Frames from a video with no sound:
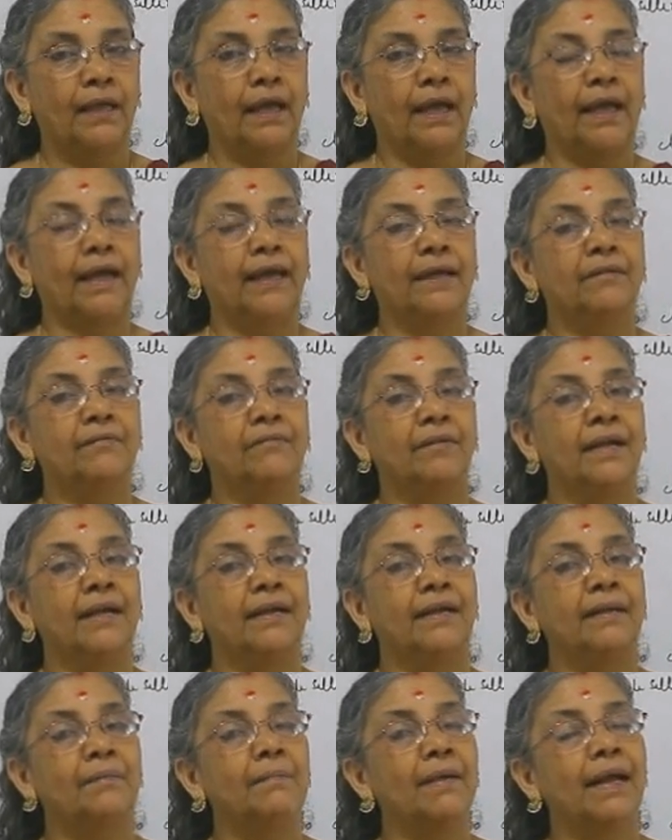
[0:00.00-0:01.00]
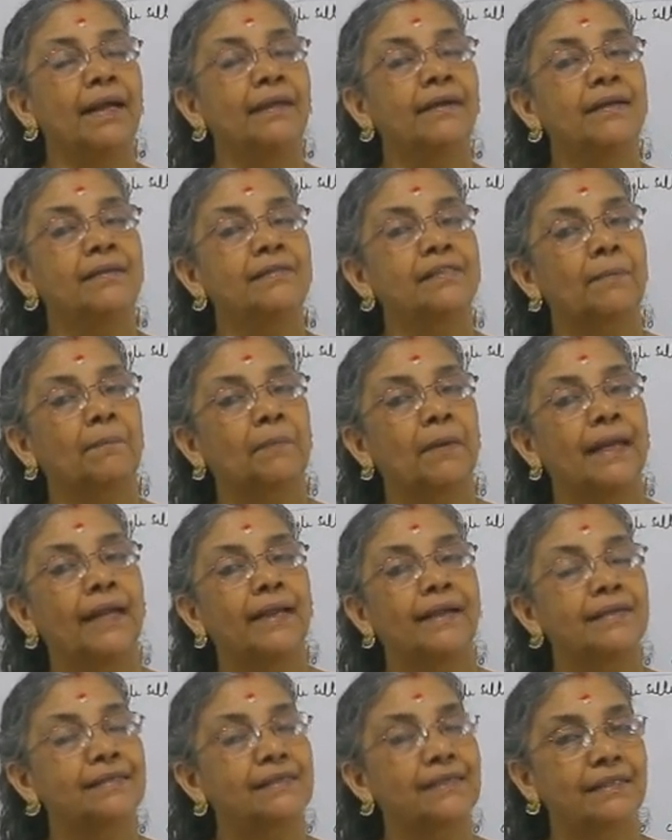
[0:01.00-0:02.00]
And when demand and supply
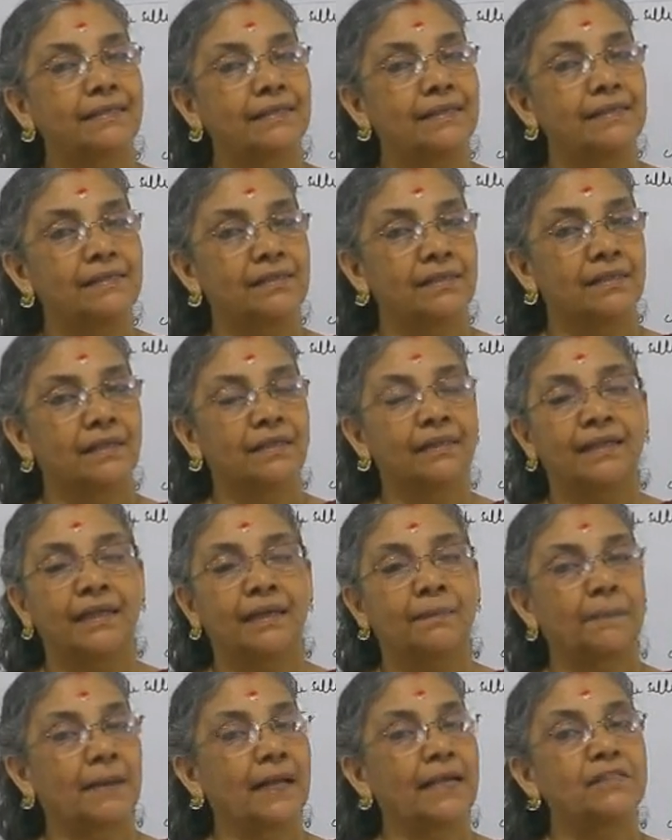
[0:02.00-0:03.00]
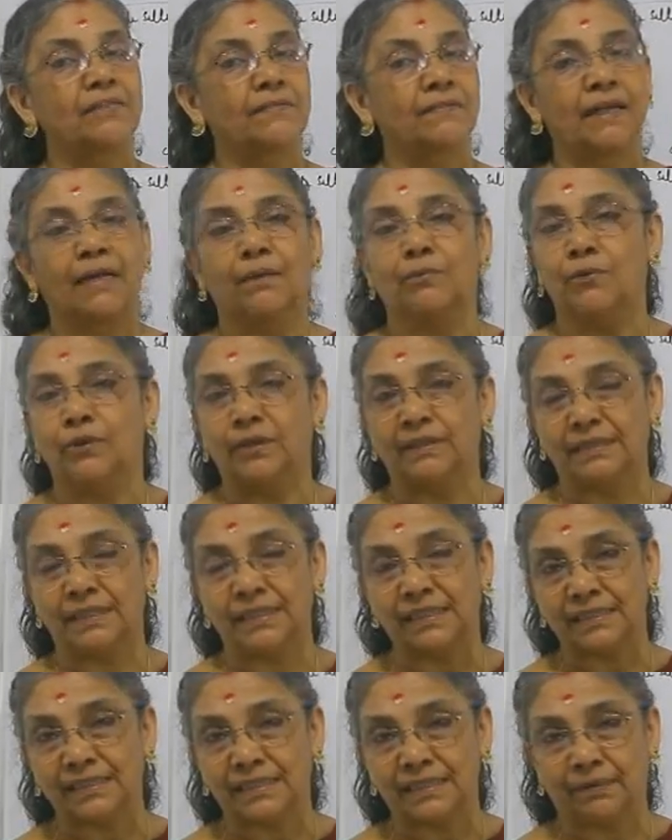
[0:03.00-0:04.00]
intersect each other, their price of a commodity
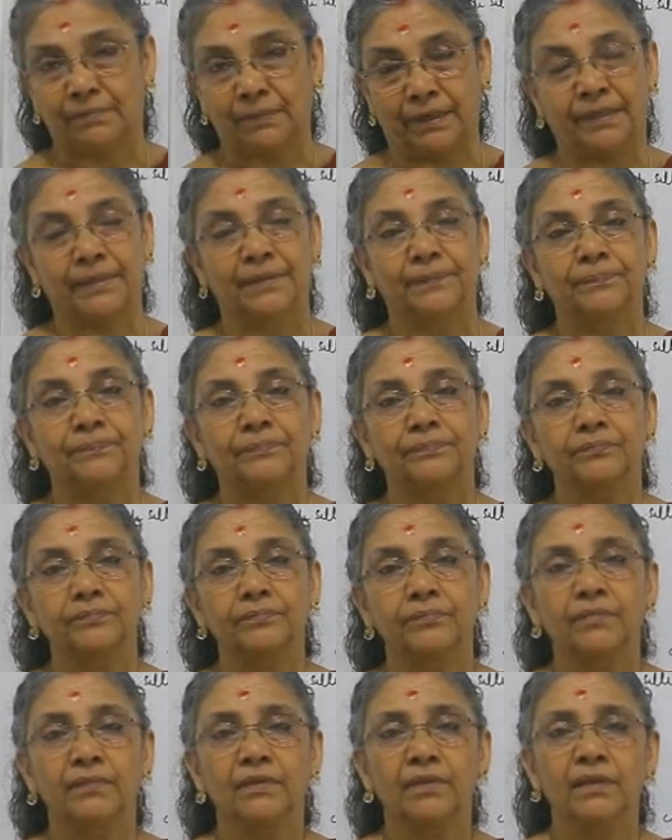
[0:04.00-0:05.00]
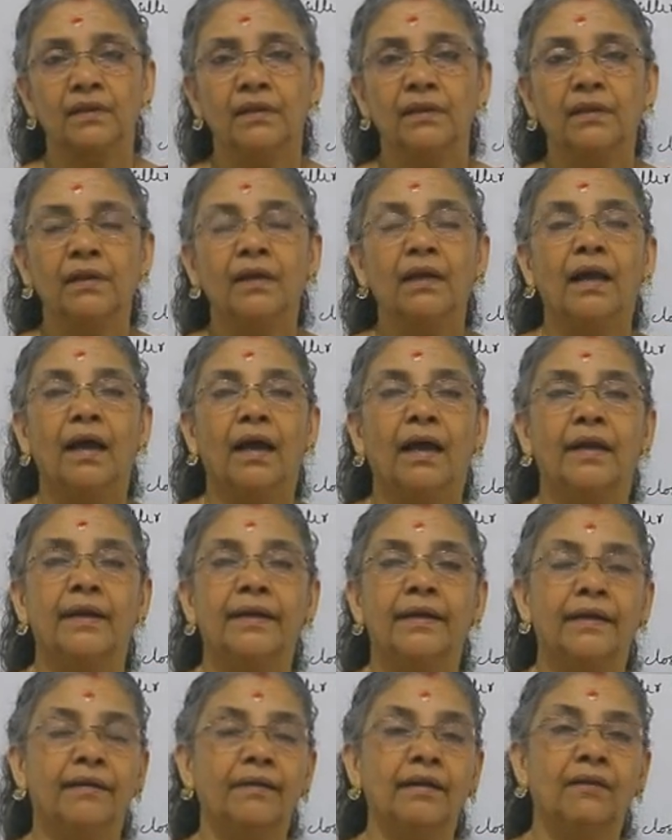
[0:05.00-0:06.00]
is determined.
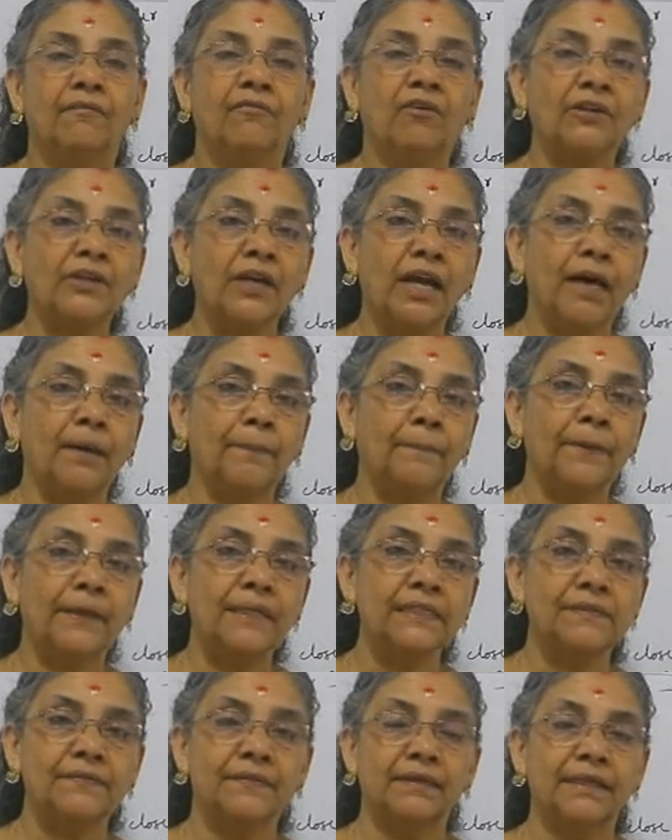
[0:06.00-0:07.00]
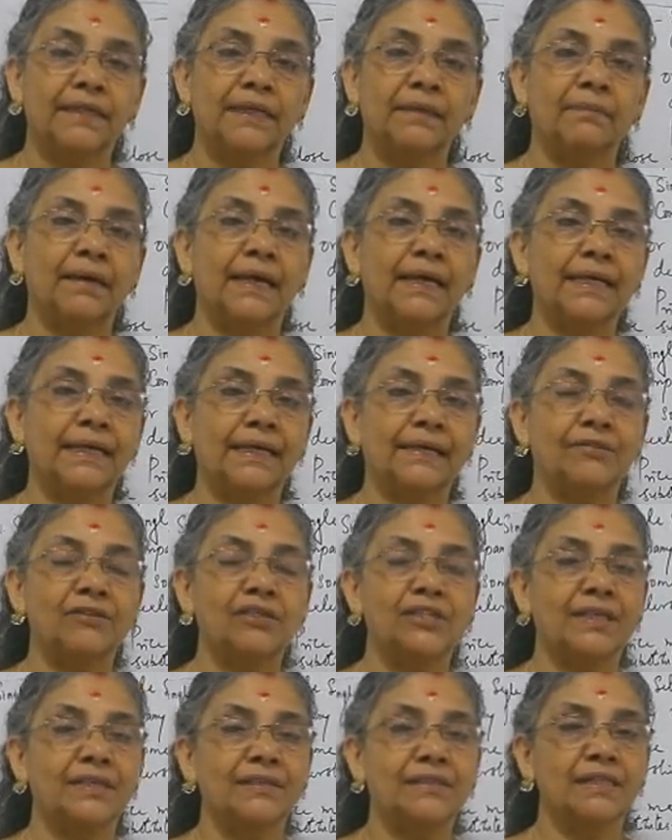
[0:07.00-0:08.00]
And what happens when the demand curve
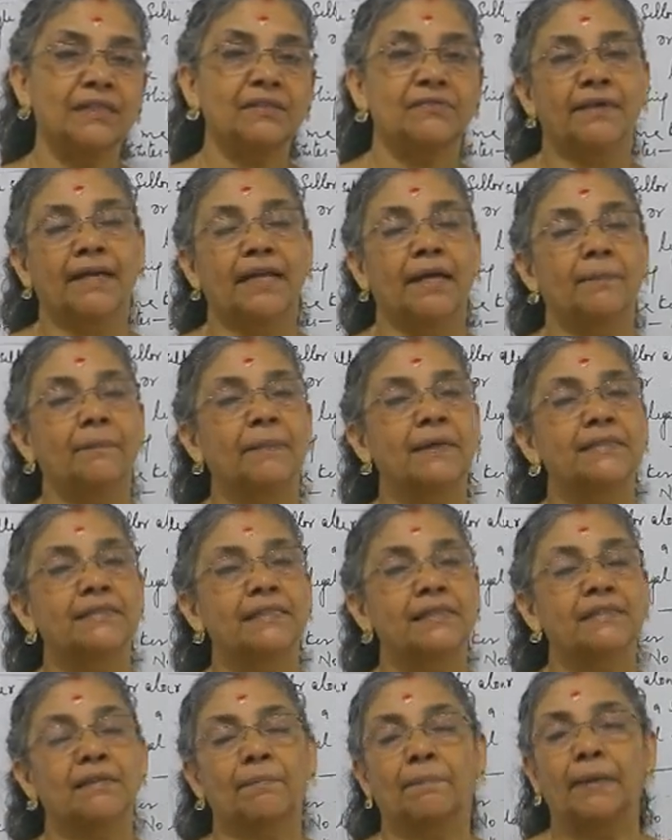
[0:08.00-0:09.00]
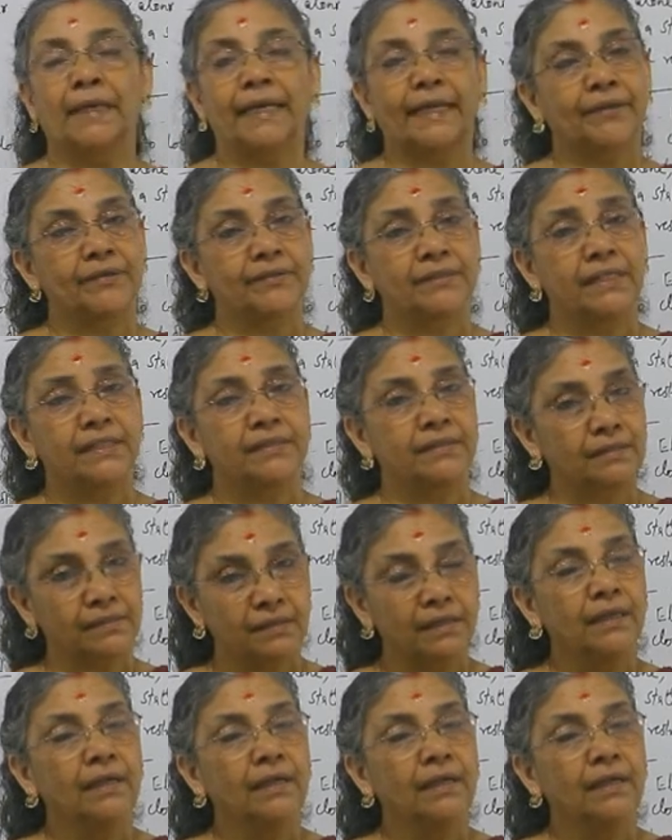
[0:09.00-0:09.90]
changes, what happens the supply curve changes,